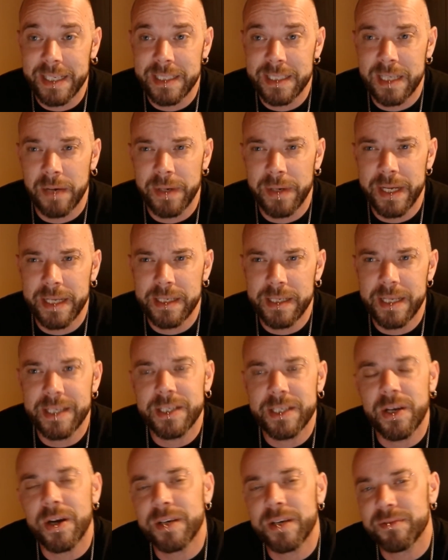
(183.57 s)
So it's
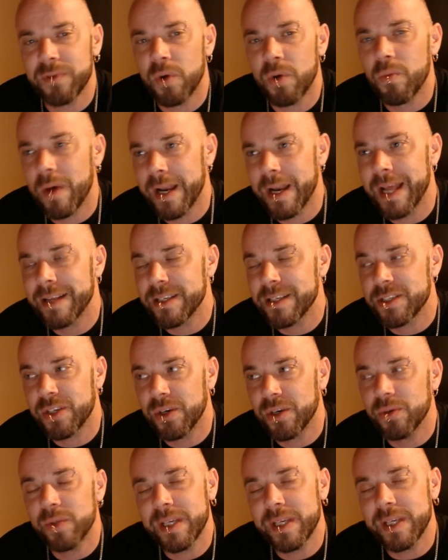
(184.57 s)
kind of, on one hand, it's
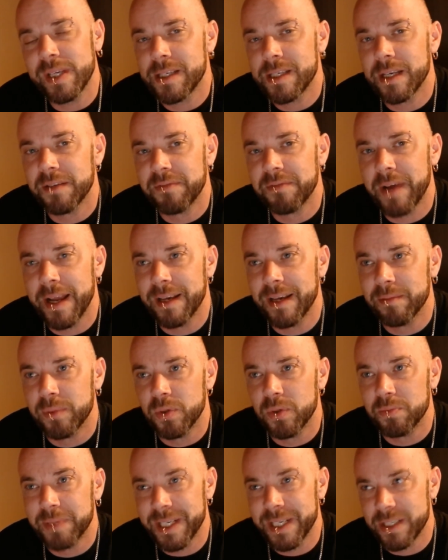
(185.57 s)
cool that he's still
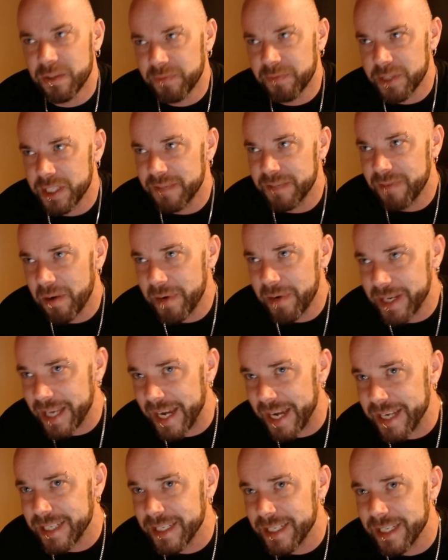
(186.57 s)
available, but he's obviously very
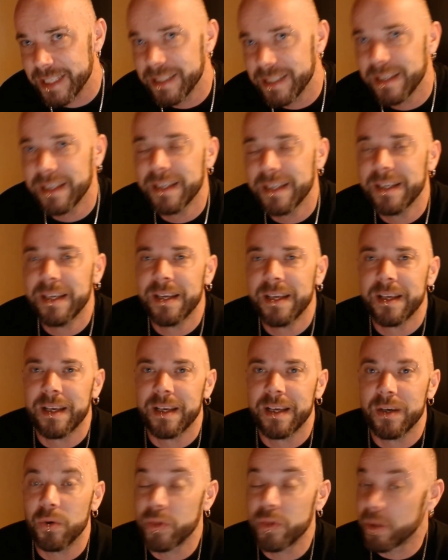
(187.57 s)
dated,
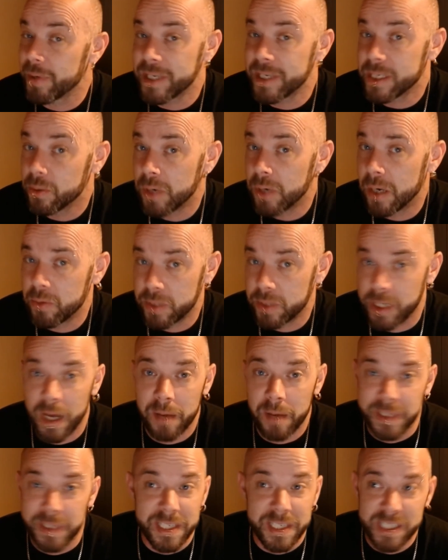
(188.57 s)
although he still holds
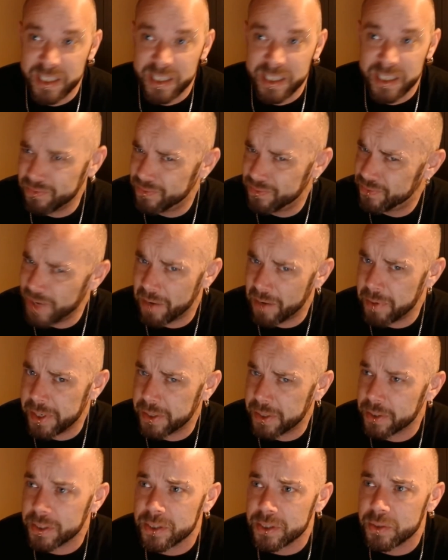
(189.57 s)
up and he's still very
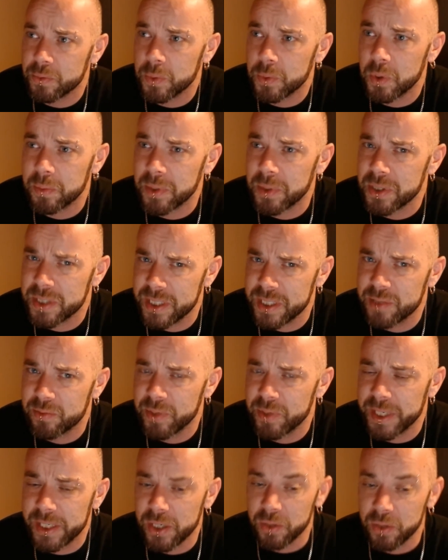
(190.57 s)
good as a Warboss. He's
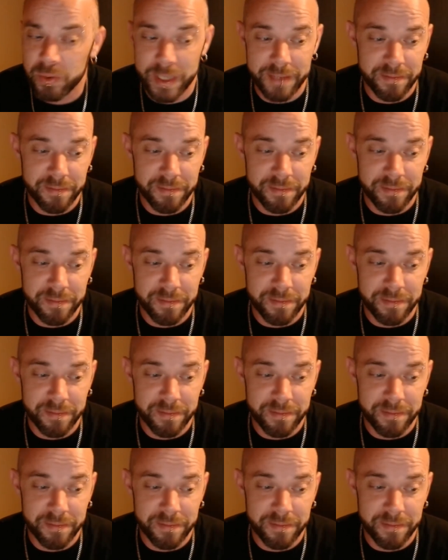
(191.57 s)
really cool.